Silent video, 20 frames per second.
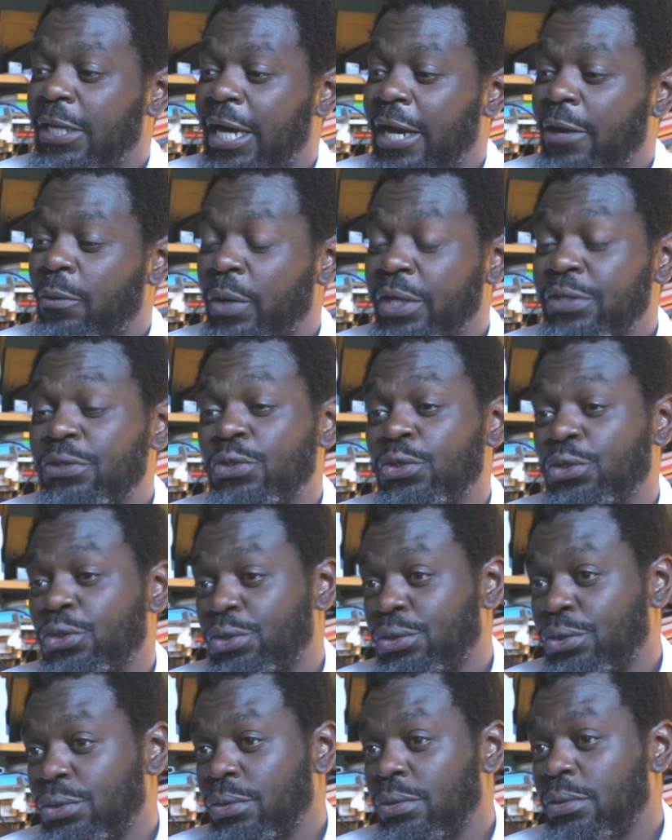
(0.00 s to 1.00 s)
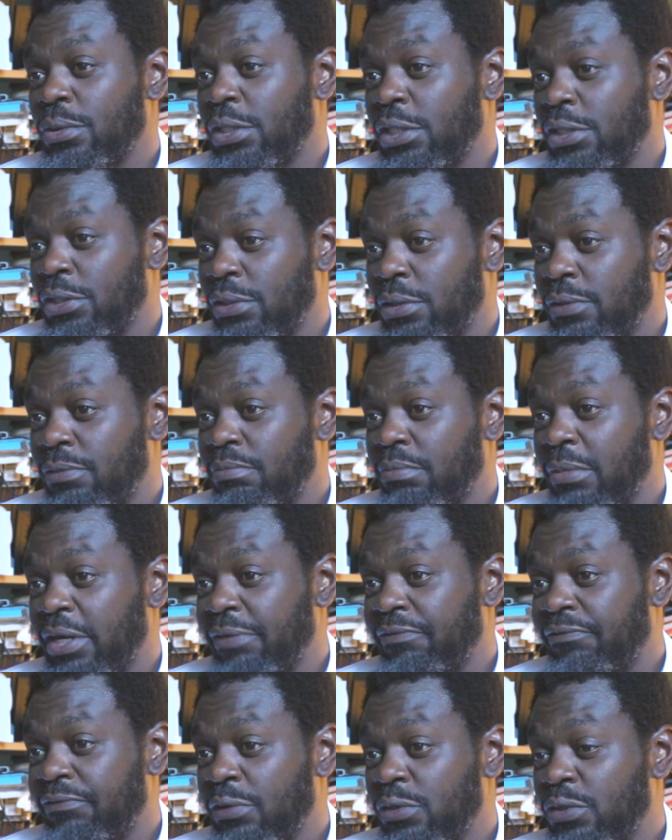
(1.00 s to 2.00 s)
I went to school, and
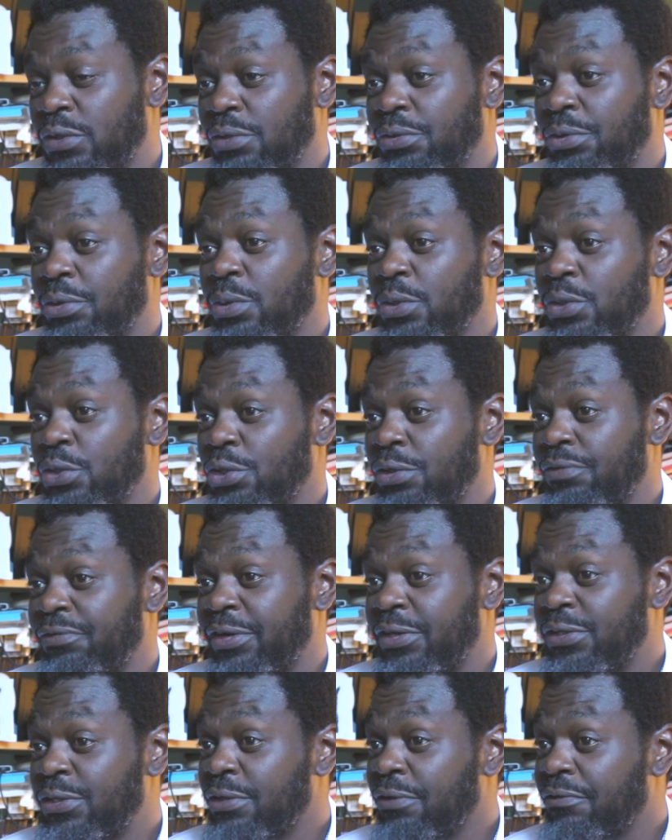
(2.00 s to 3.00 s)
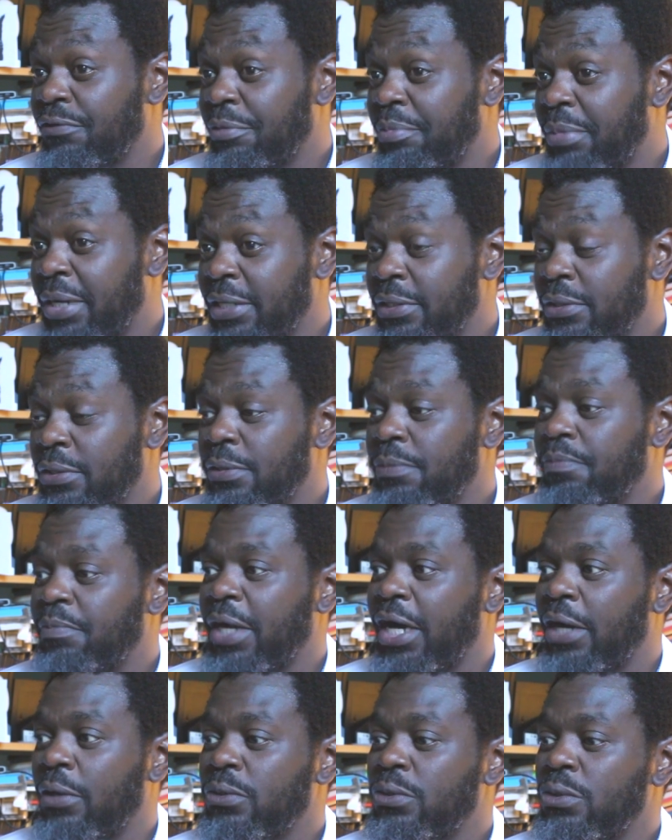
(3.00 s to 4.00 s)
my first degree was in University of Ibadan.
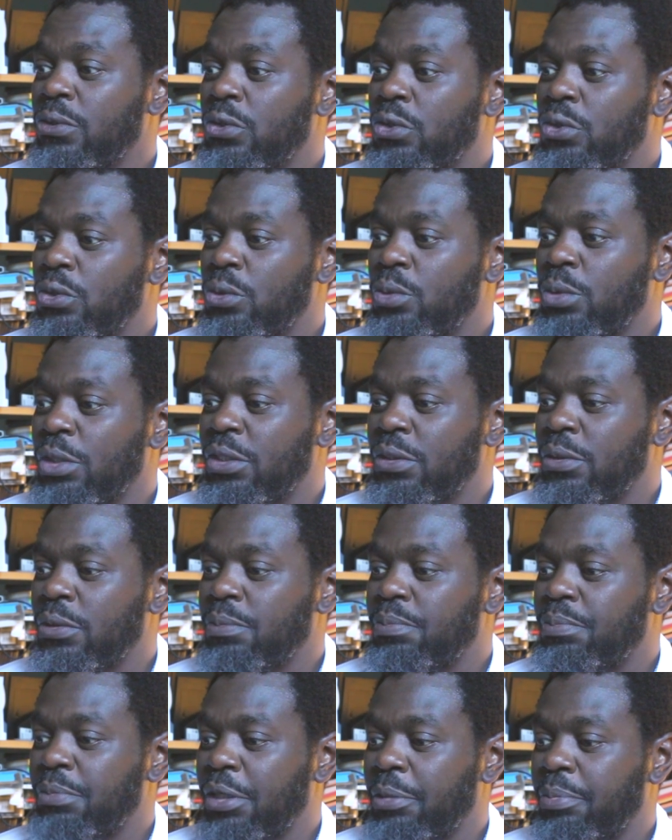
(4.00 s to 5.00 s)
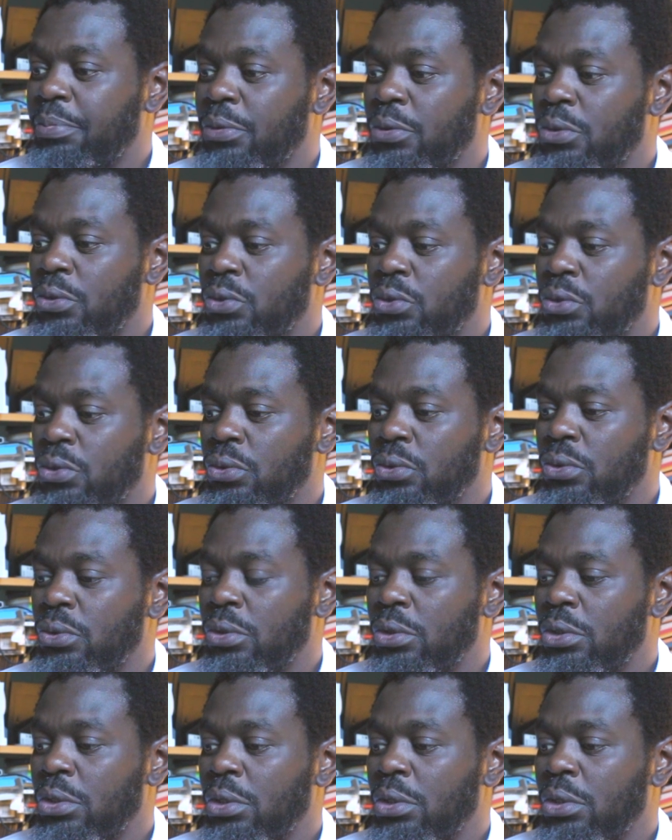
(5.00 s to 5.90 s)
I was in school with people who